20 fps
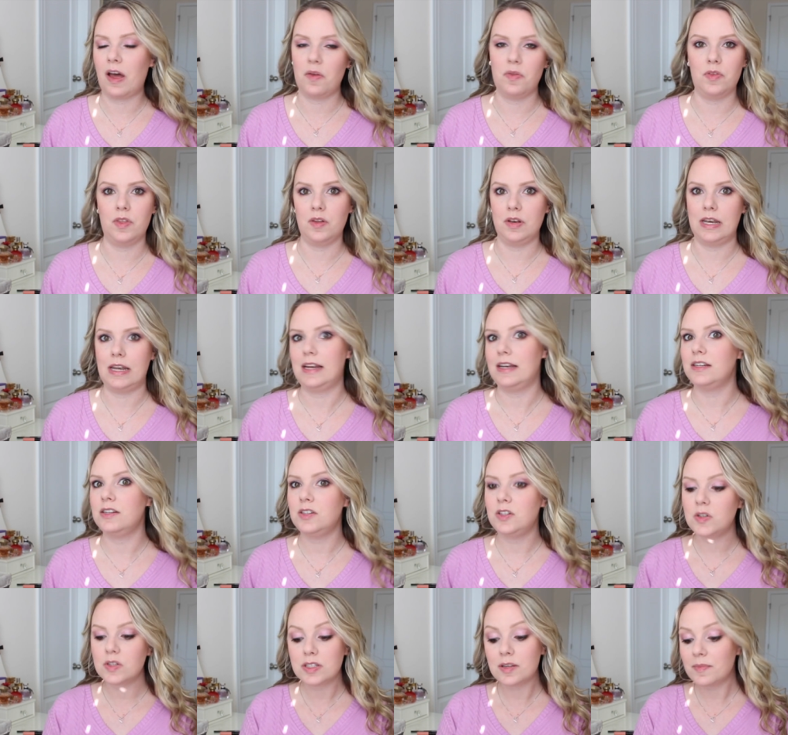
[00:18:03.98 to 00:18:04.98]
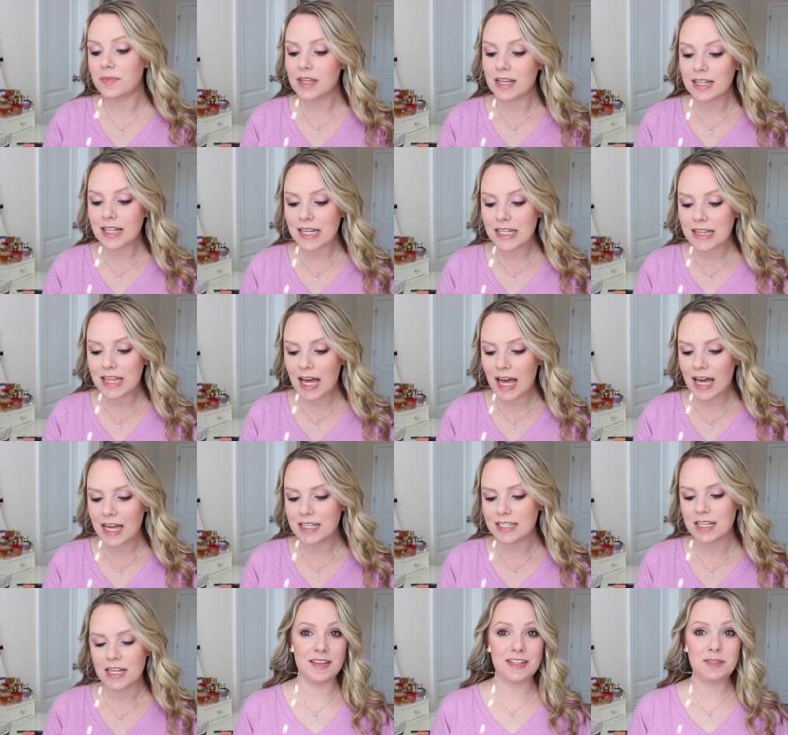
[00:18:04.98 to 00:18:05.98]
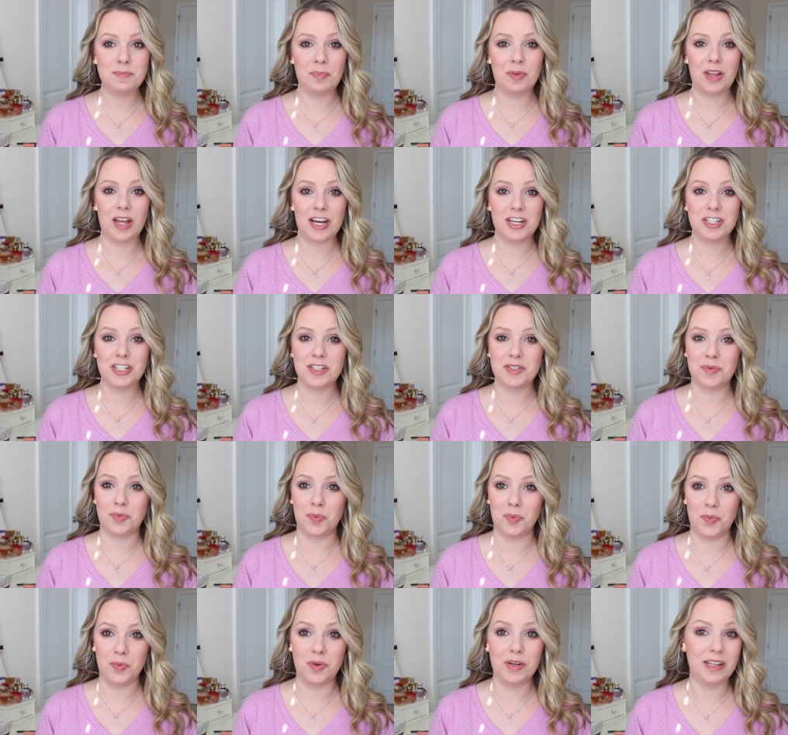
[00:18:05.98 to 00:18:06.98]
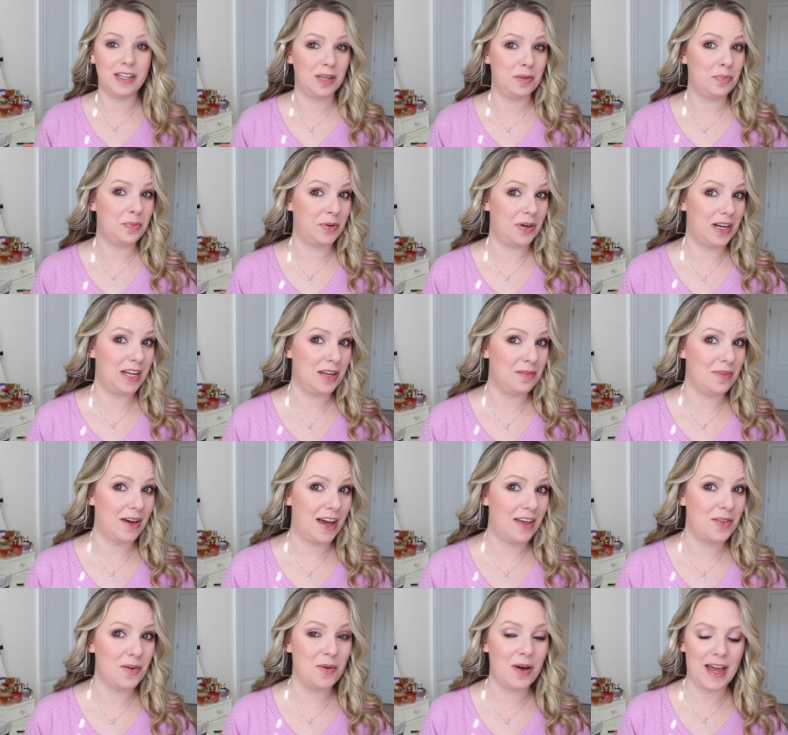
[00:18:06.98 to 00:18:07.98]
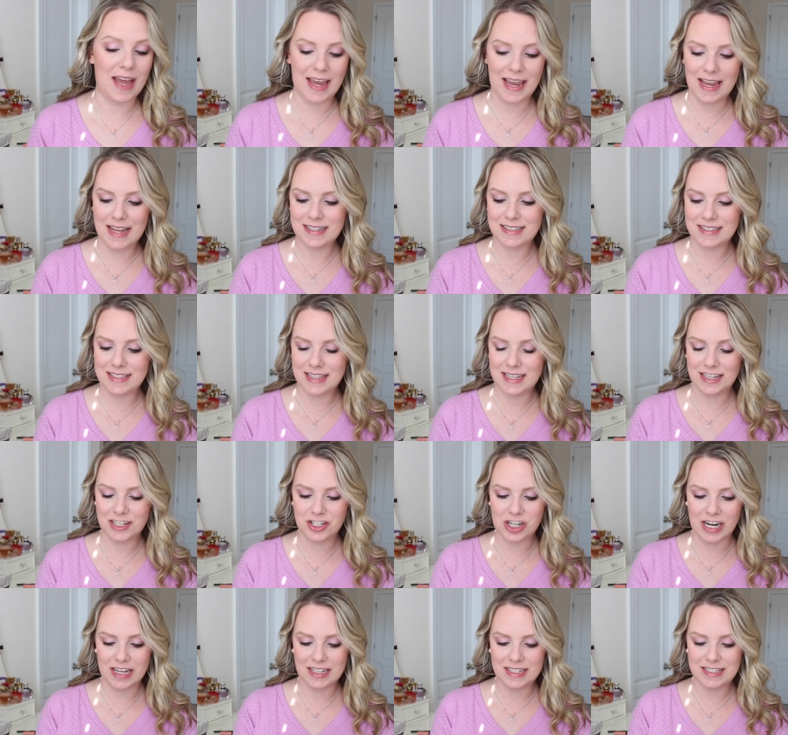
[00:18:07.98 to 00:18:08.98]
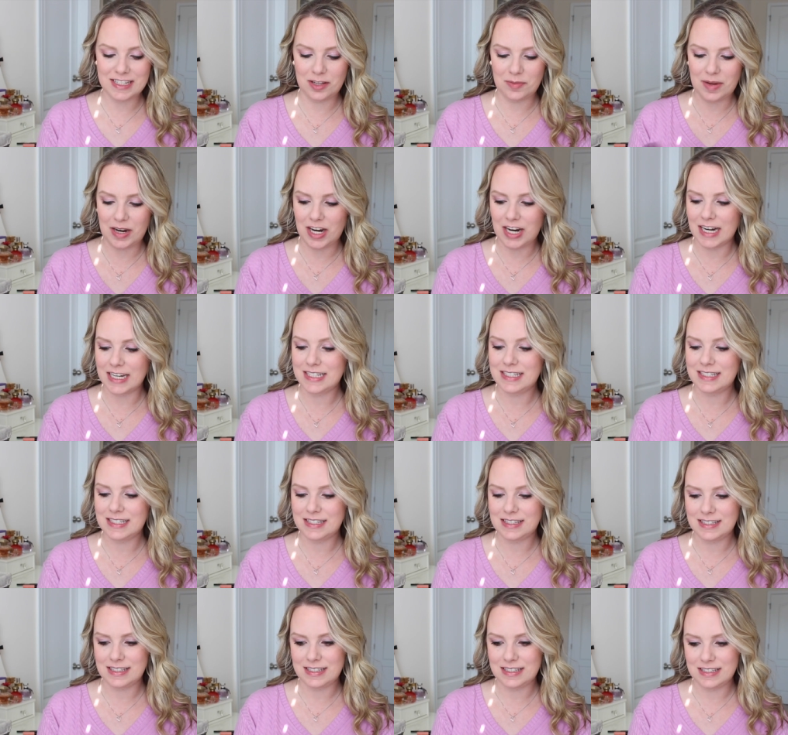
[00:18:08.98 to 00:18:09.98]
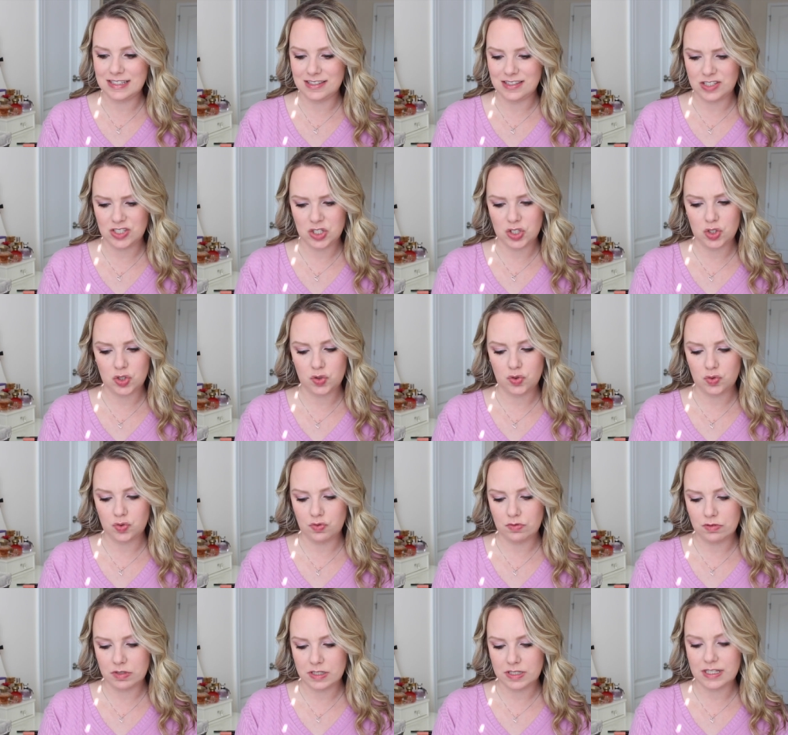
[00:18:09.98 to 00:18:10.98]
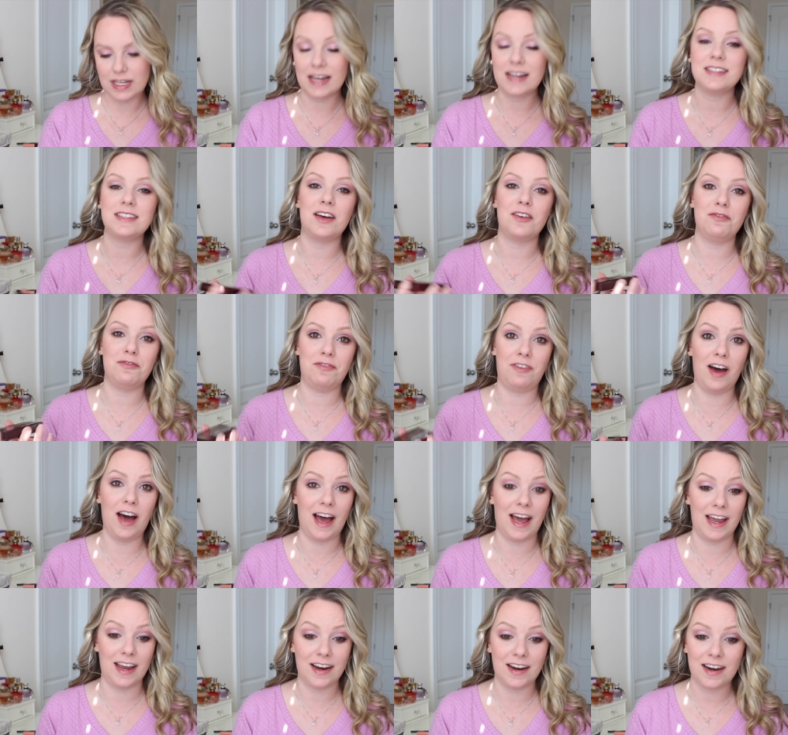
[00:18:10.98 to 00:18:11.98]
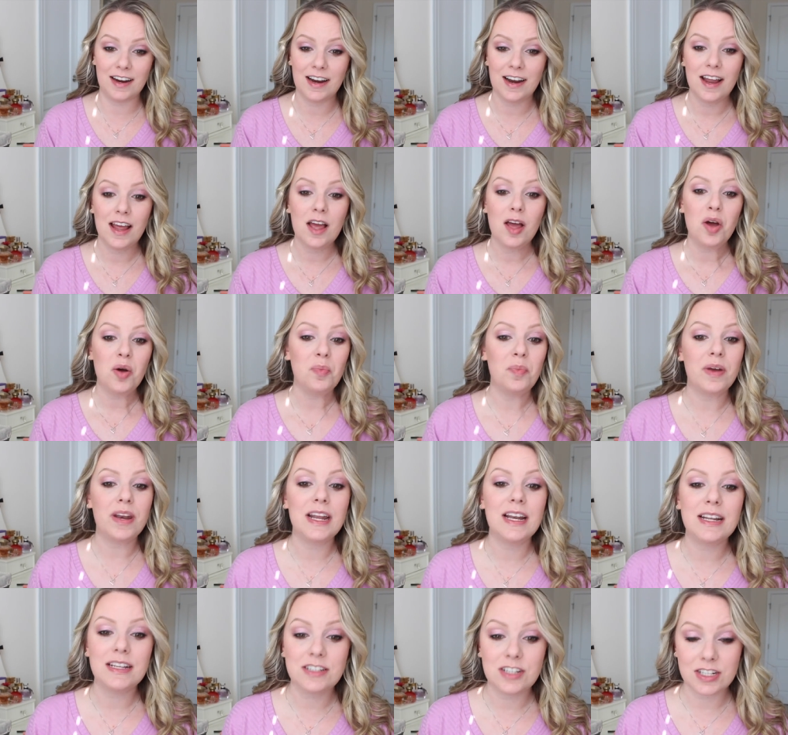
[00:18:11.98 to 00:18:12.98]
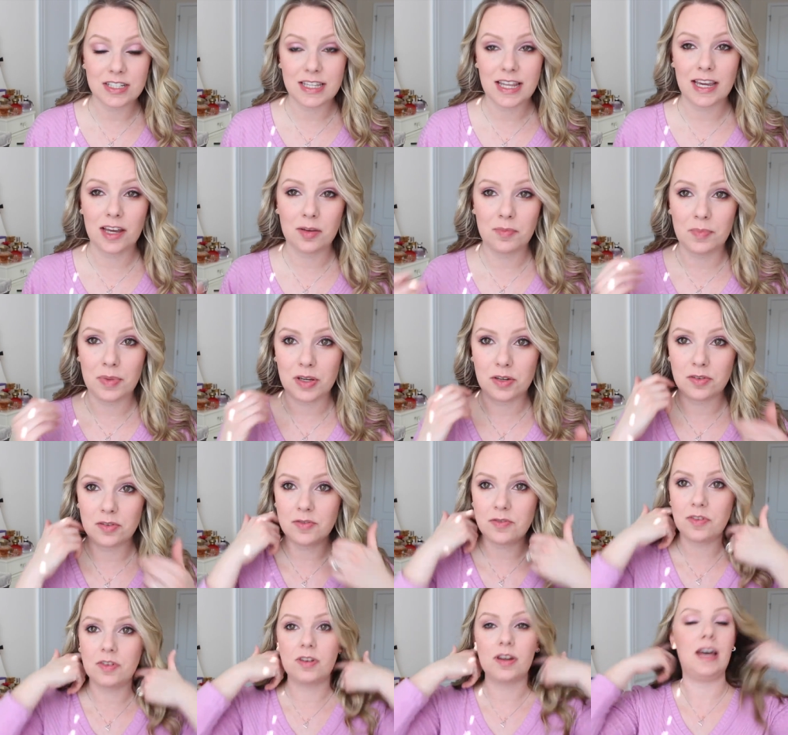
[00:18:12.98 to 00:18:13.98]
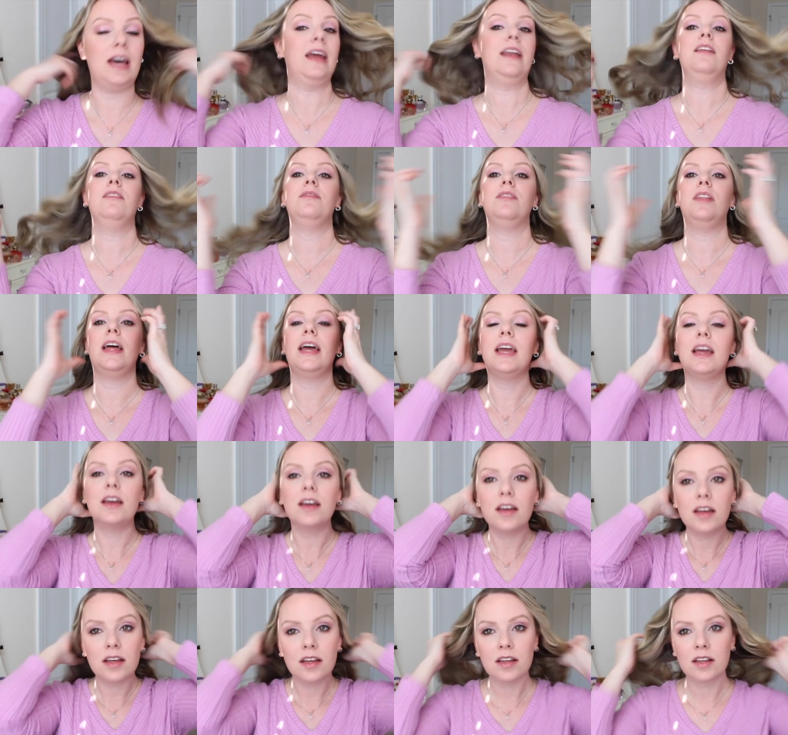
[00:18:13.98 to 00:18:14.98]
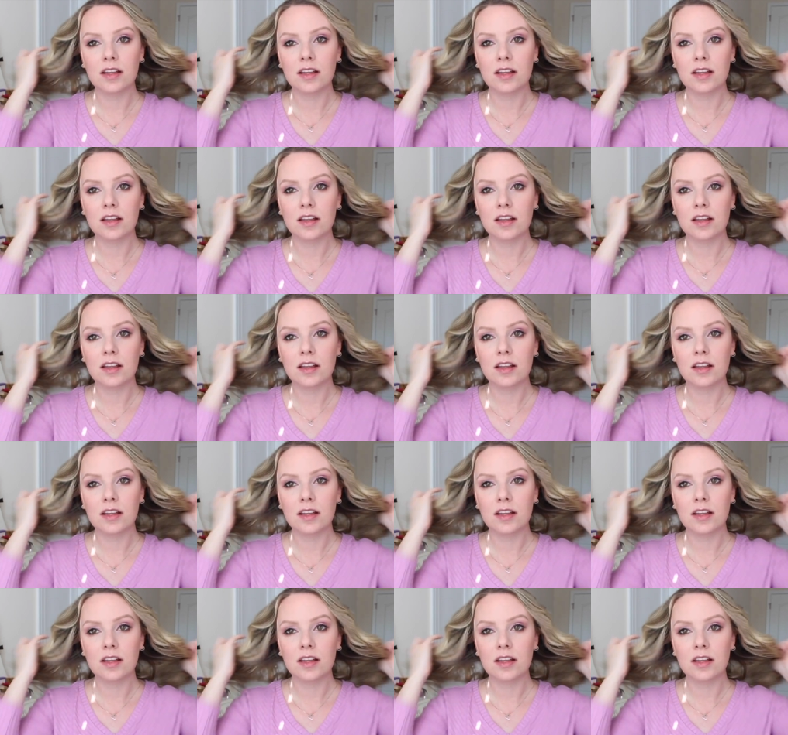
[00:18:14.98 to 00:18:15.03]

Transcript: found the need to do something like that. This blush is really pretty, by the way. It's the Charlotte Tilbury Sex on Fire, but it is just like a beautiful kind of like